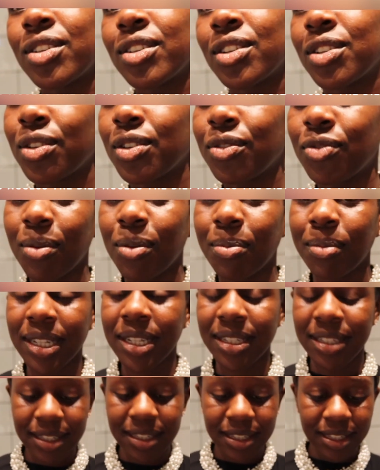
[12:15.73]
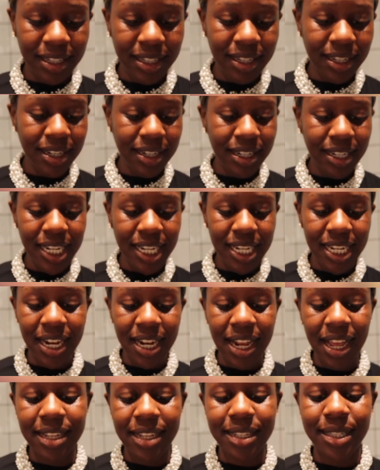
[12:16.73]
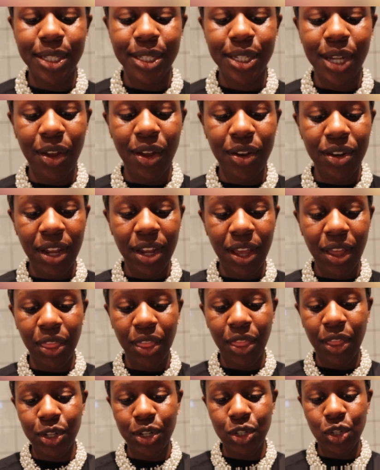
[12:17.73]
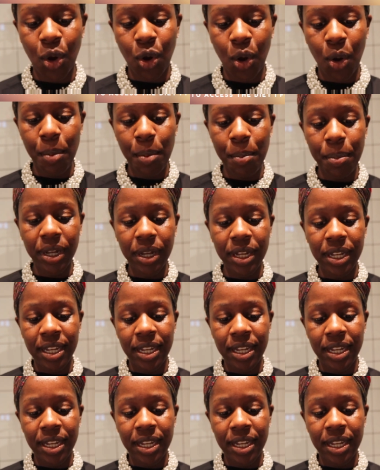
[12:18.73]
judging from my skin, it has done the job.